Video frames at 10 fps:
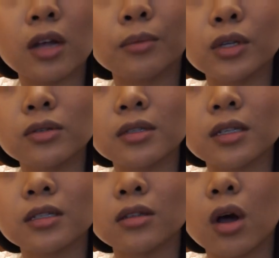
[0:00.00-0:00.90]
saw me use
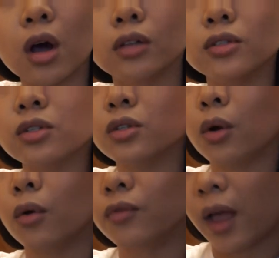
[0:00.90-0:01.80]
this on the
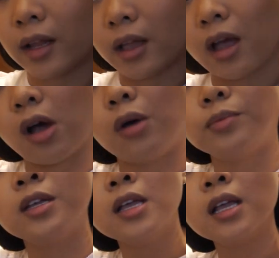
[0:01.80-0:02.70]
stove, and it
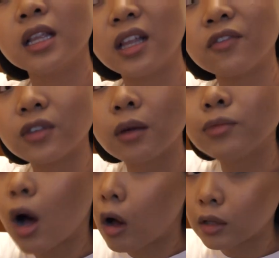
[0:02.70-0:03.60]
helped lift
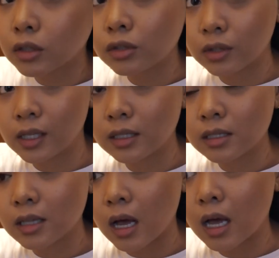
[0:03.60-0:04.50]
up all the
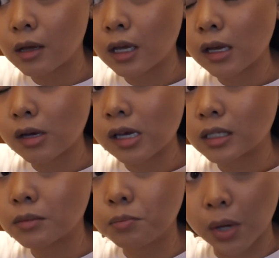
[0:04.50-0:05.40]
grease that
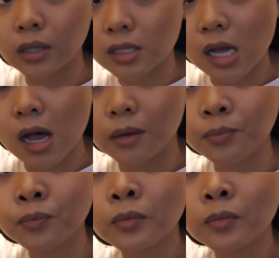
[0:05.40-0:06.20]
has built up